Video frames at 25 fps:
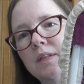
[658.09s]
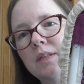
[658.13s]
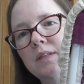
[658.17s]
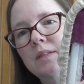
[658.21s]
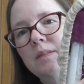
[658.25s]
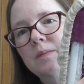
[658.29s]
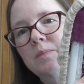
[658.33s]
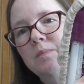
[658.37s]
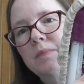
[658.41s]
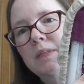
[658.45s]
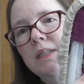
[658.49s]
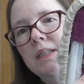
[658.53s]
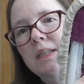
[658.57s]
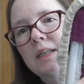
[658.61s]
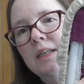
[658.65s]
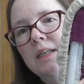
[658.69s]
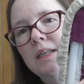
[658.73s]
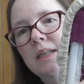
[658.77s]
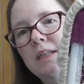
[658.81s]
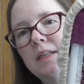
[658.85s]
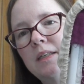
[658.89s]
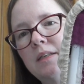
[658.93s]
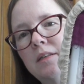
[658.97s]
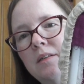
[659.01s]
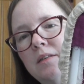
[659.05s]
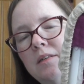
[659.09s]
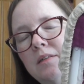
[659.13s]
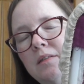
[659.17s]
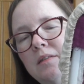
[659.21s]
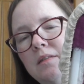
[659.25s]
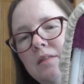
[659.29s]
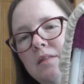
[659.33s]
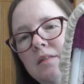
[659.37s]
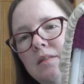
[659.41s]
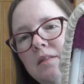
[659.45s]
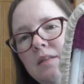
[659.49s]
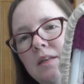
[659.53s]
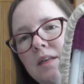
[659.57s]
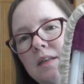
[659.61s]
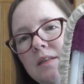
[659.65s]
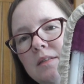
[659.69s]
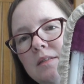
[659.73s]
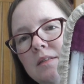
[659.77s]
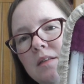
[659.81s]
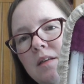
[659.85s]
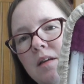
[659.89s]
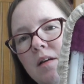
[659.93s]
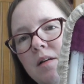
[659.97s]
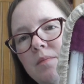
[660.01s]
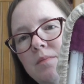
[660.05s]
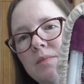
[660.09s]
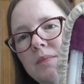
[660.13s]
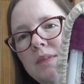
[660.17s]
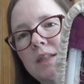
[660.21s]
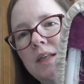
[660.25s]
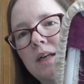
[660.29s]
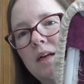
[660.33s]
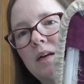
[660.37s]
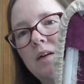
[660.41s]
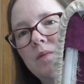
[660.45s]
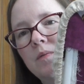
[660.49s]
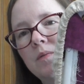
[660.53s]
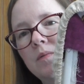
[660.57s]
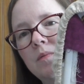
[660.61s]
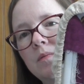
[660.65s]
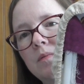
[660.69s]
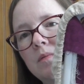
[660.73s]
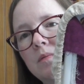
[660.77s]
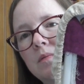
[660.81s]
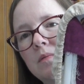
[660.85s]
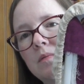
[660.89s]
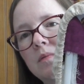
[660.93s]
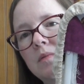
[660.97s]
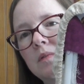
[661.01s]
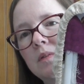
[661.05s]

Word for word: This bit here has come down